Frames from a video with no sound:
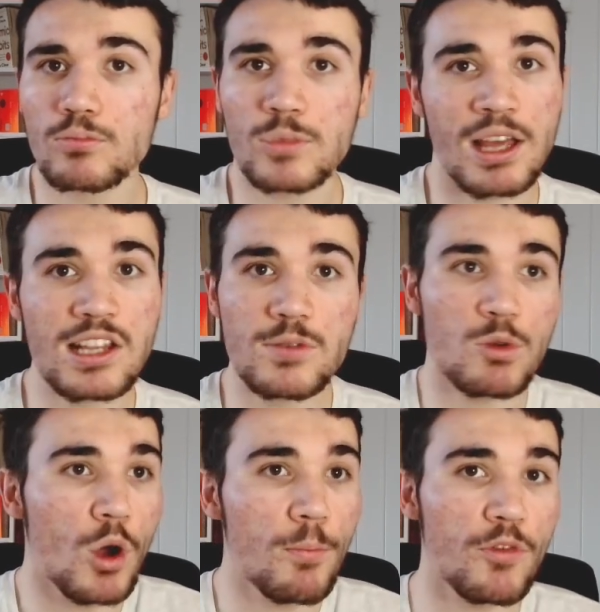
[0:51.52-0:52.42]
There hasn't been
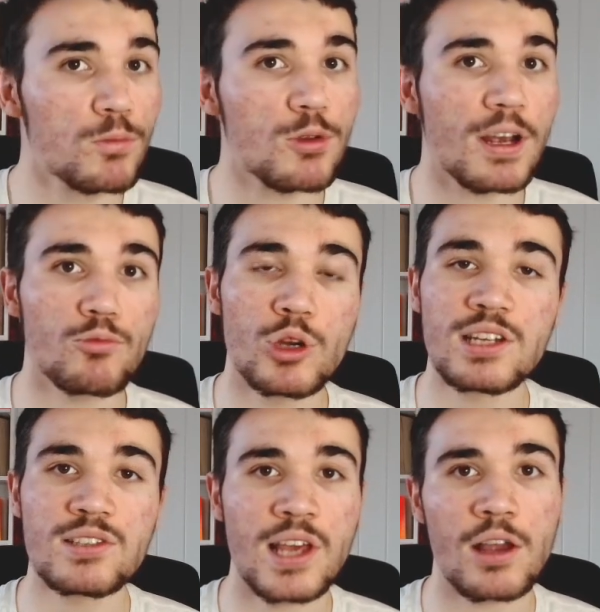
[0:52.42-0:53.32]
one performance I can
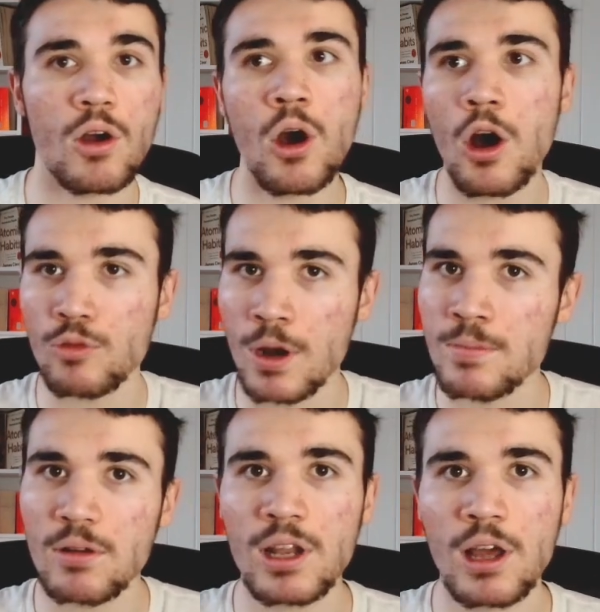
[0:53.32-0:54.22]
really say, oh,
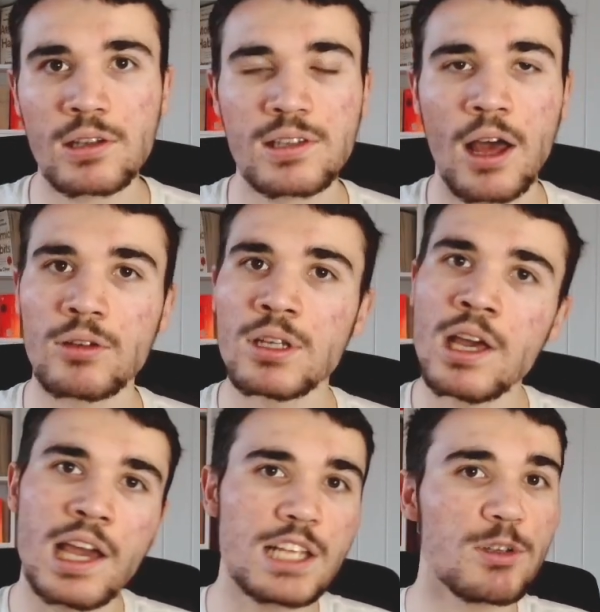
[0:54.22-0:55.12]
Ramsdale let us down.
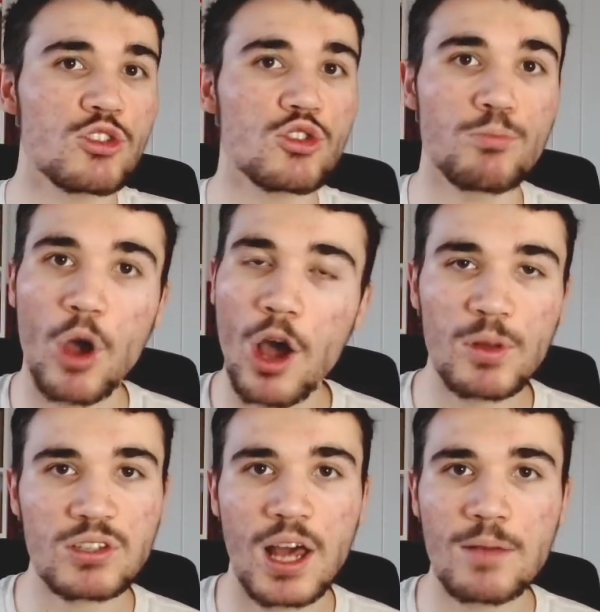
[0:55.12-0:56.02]
He's been superb
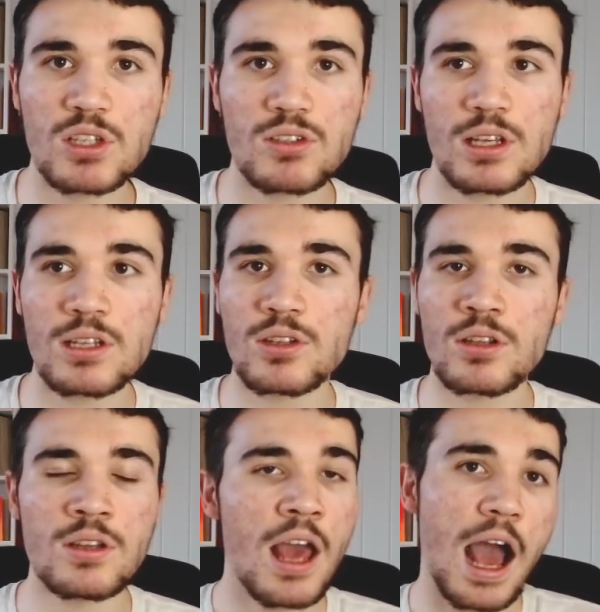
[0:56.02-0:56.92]
at times this
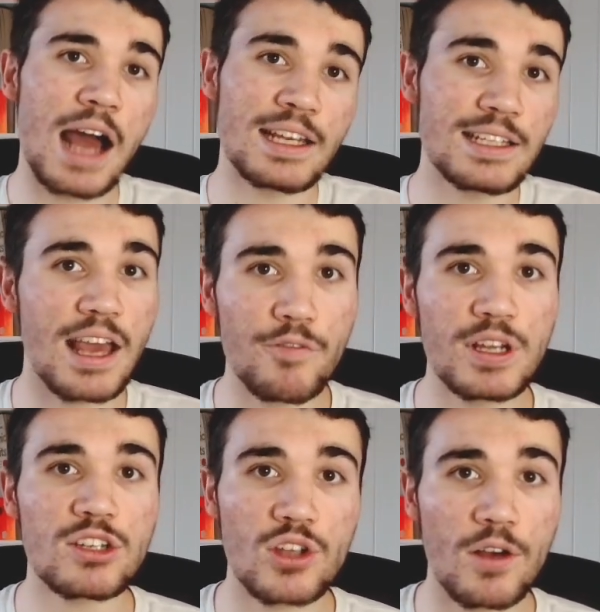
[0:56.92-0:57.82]
season, and he definitely
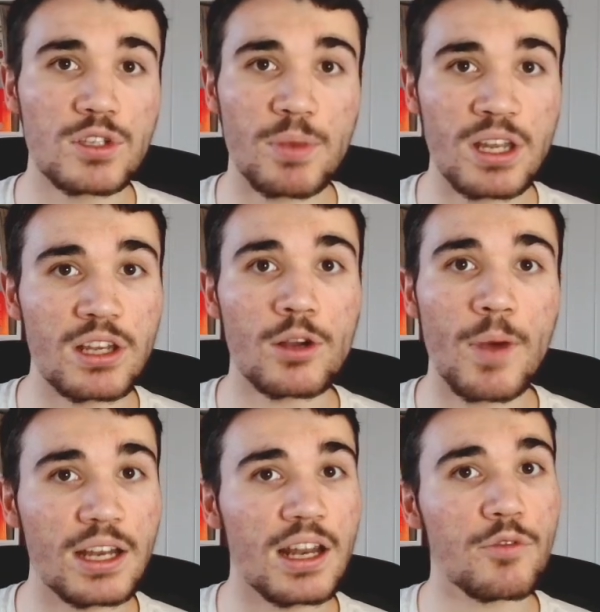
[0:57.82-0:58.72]
deserves to be in the
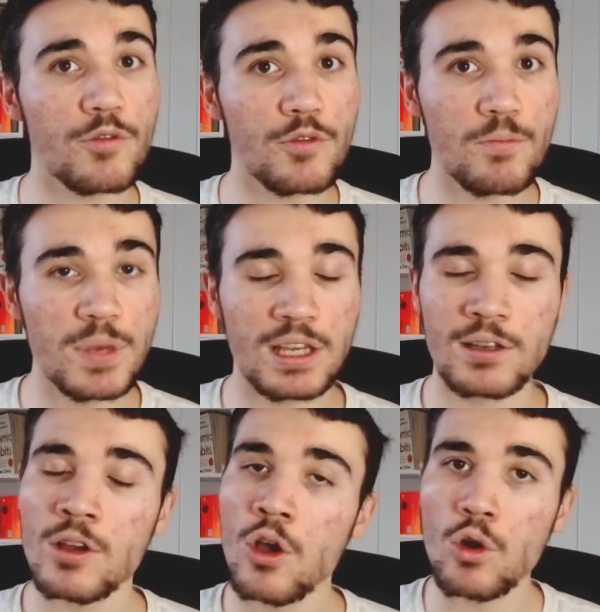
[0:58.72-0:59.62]
combined eleven for me.
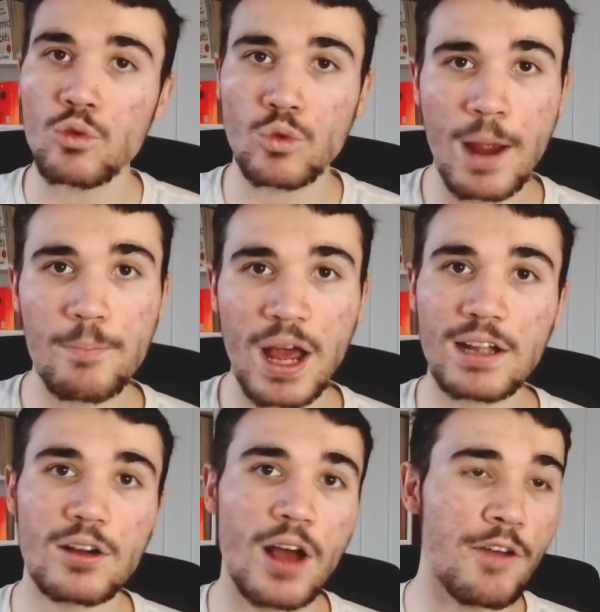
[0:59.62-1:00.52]
Right
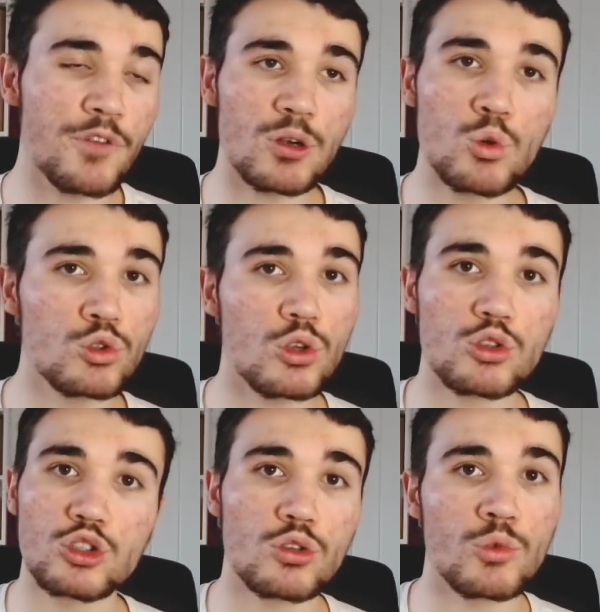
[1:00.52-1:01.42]
back, I think also
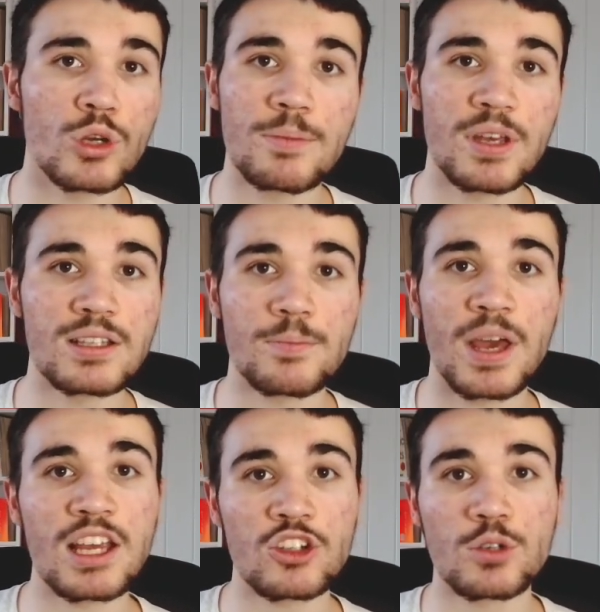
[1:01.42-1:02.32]
shouldn't really be a
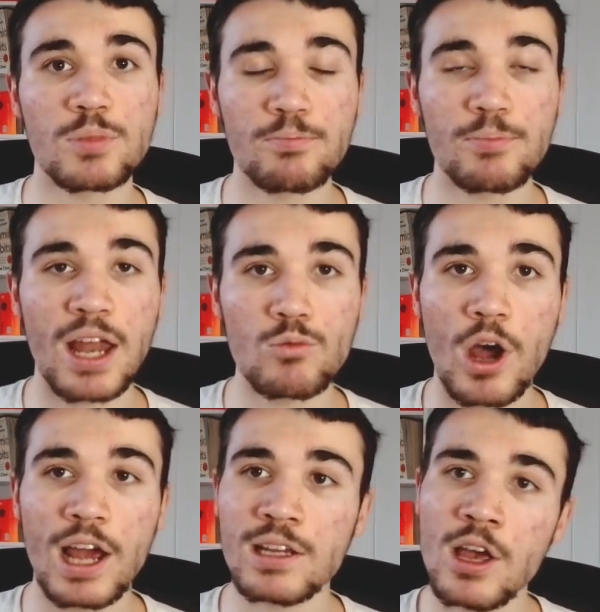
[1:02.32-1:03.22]
debate. It should be Ben White.